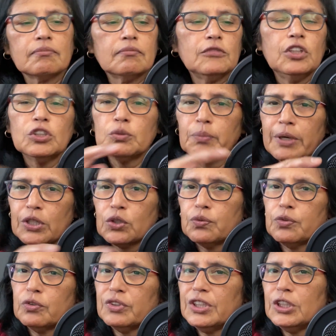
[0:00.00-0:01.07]
this
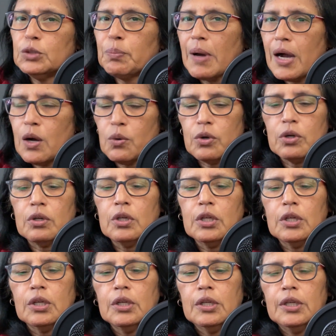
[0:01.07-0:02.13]
microphone needs power,
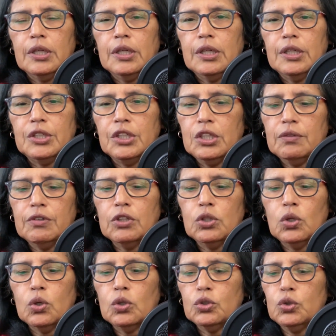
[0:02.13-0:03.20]
and even
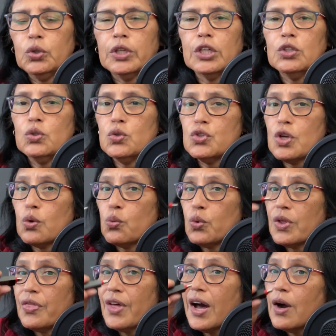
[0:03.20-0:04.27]
though you can use it
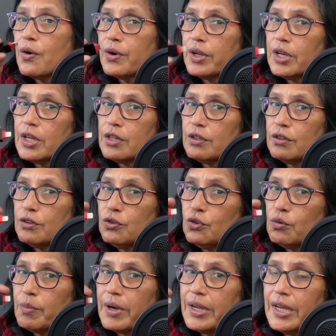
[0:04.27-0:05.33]
without it,
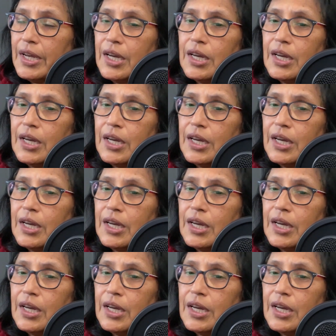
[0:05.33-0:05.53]
you may